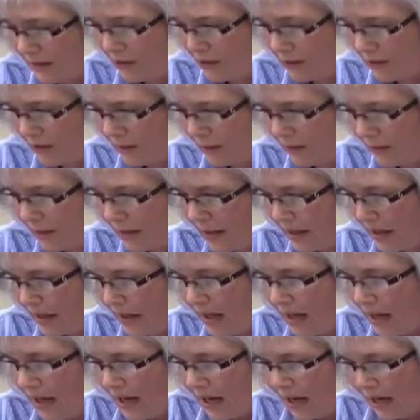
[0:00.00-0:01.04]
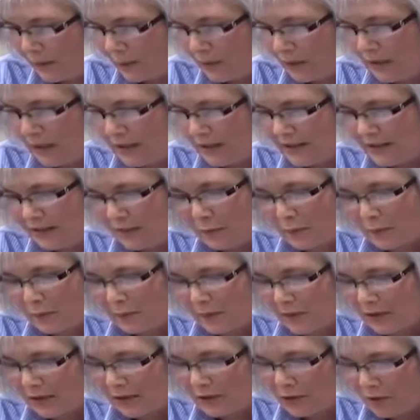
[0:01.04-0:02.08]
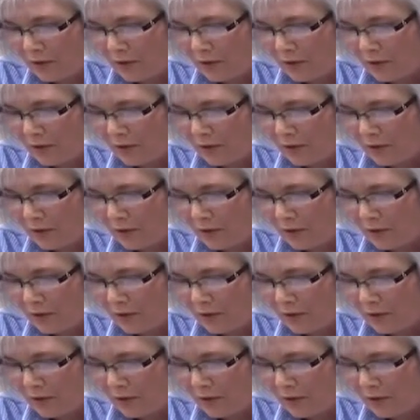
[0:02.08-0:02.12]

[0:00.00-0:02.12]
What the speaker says: injury. I realize there have been many